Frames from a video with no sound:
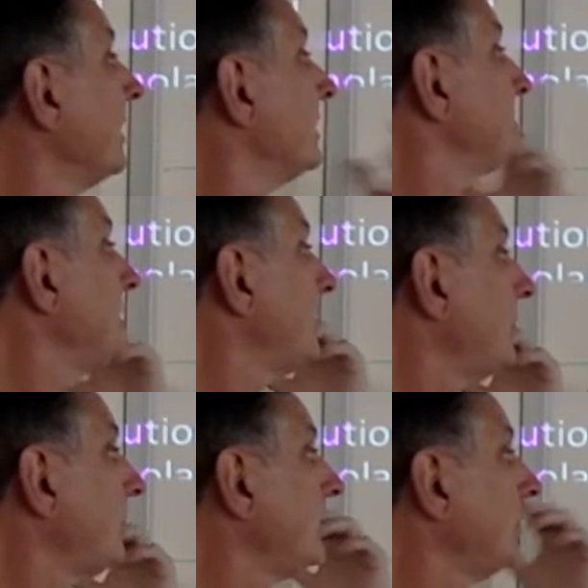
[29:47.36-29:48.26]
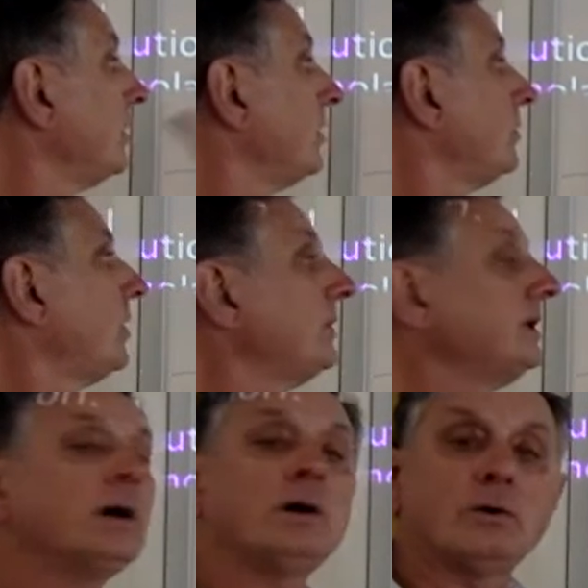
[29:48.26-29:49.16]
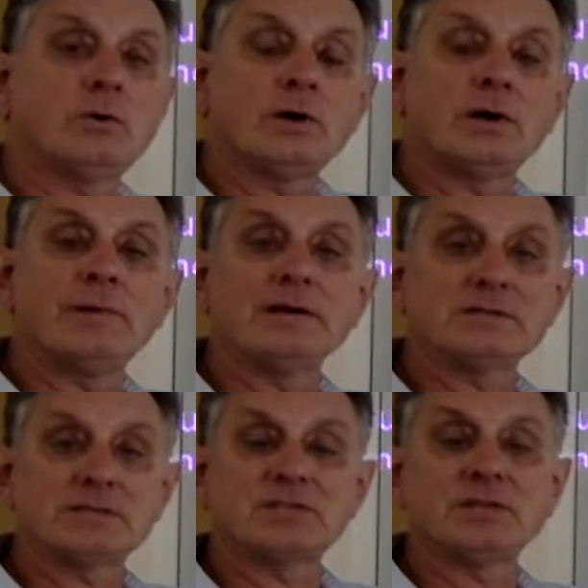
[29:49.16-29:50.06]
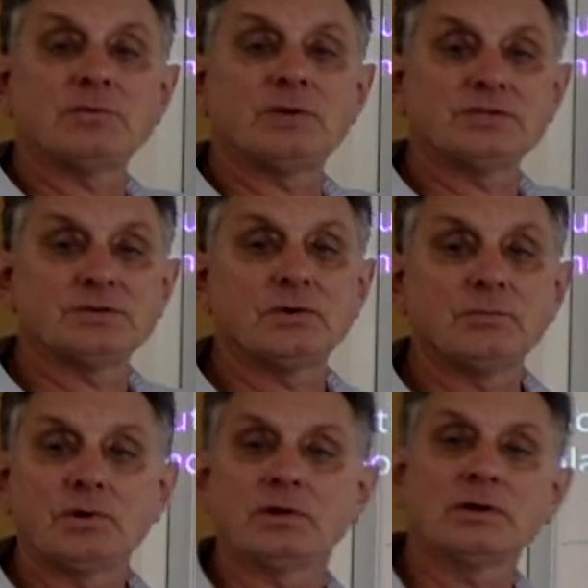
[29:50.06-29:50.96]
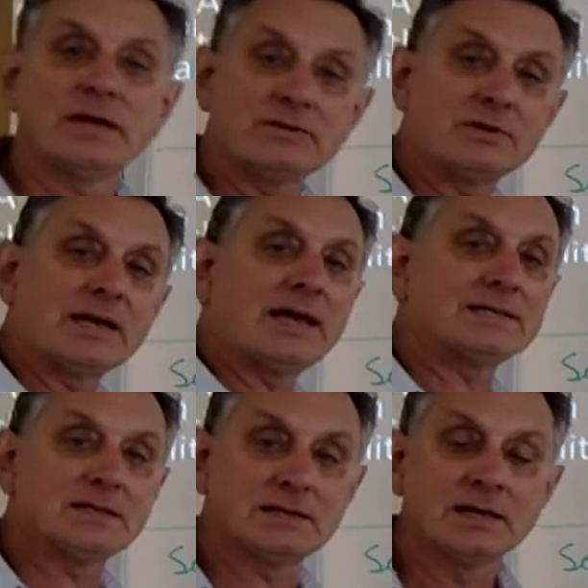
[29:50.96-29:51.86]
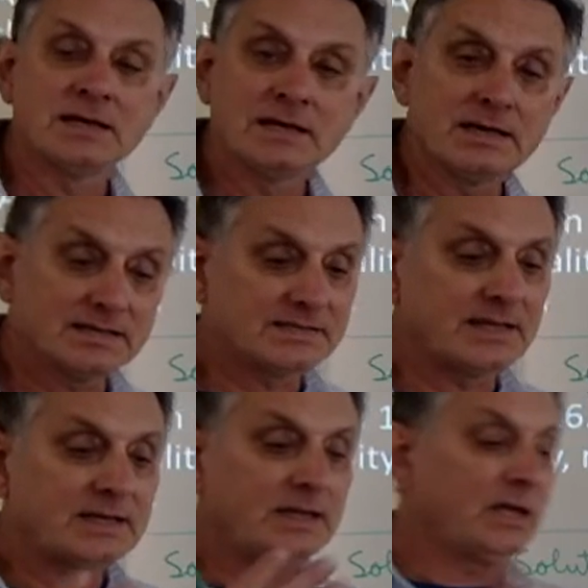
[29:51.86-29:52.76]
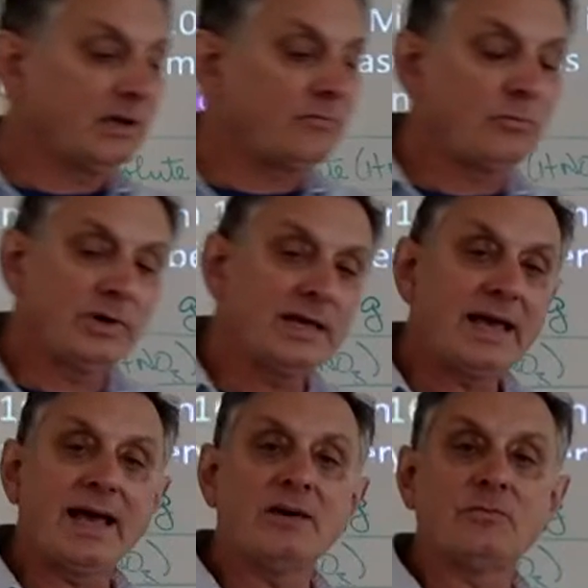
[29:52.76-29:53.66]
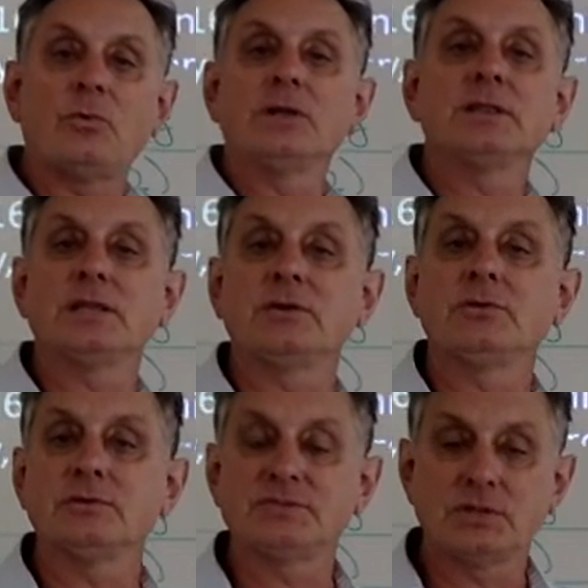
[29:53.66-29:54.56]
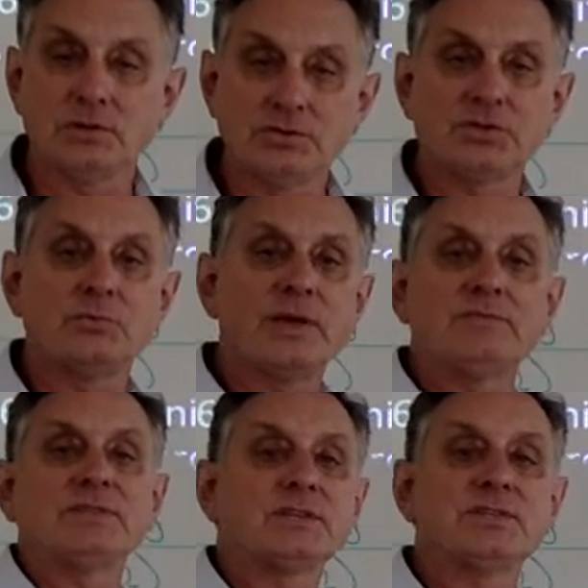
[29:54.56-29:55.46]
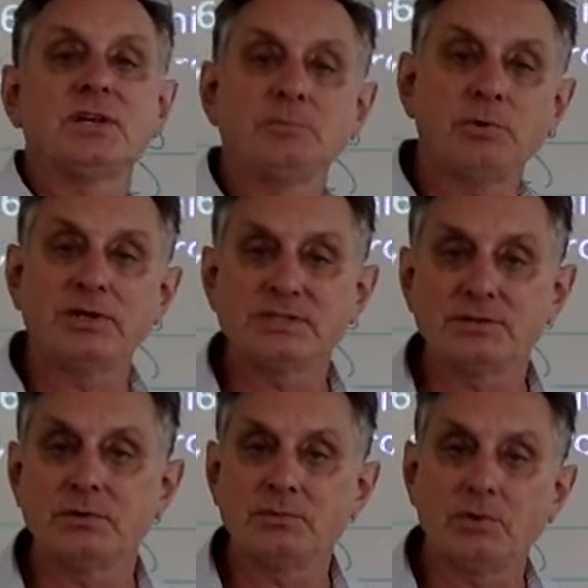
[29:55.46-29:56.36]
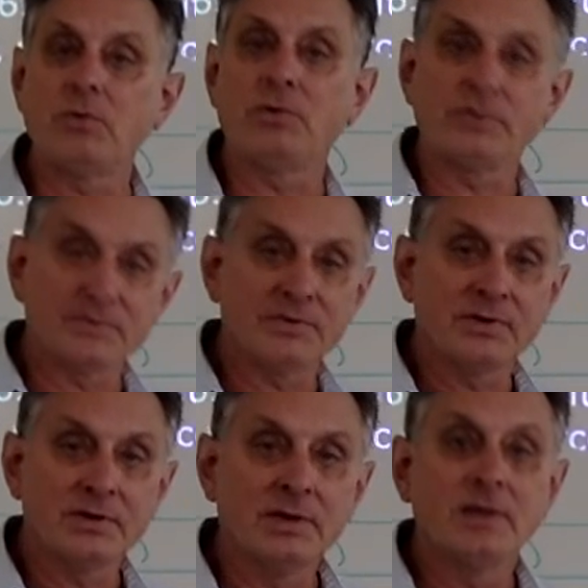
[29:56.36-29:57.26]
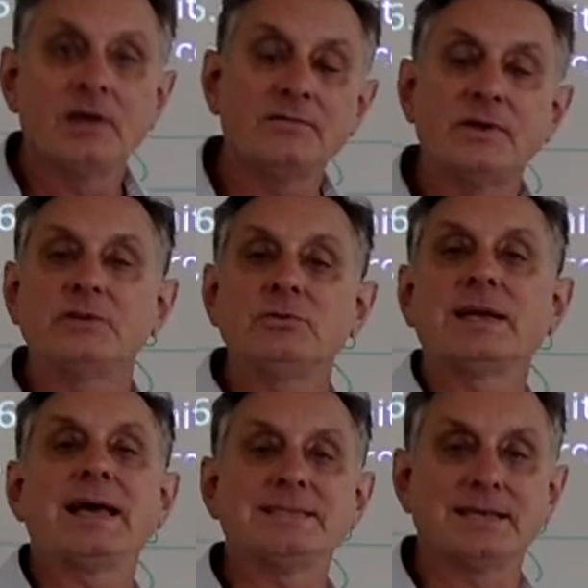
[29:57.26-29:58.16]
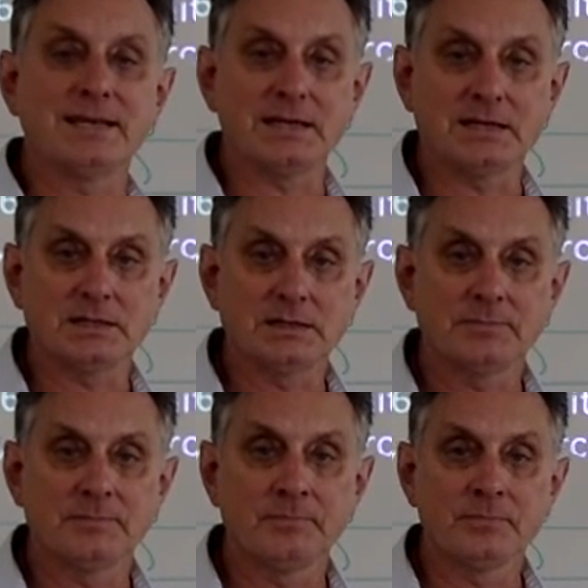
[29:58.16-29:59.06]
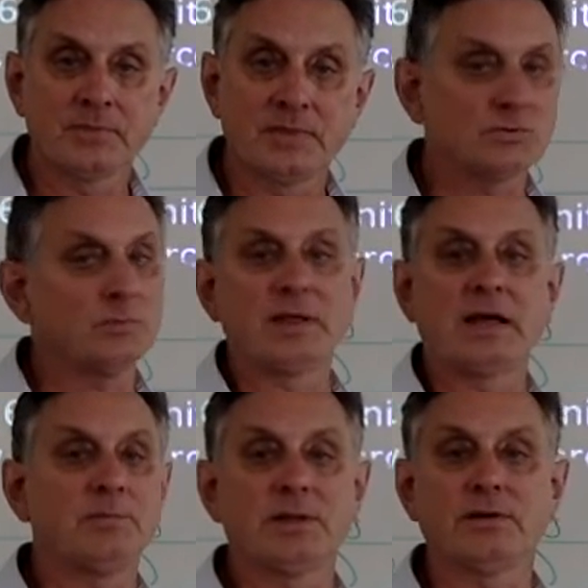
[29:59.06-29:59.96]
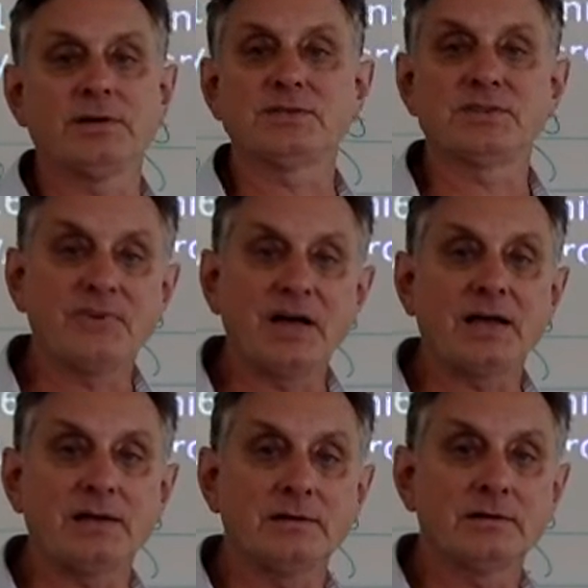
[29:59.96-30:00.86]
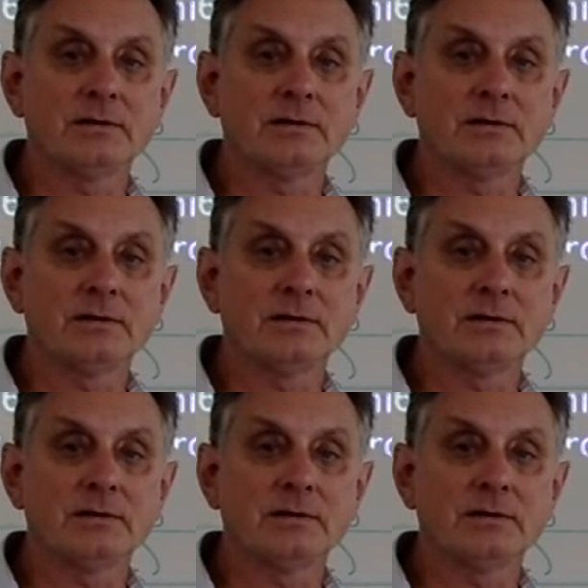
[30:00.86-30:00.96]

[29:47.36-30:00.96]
So what we know about 16.0 molar nitric acid is that if we have 1 liter of solution, we have 16.0 moles of nitric acid in it. That's how molarity is defined.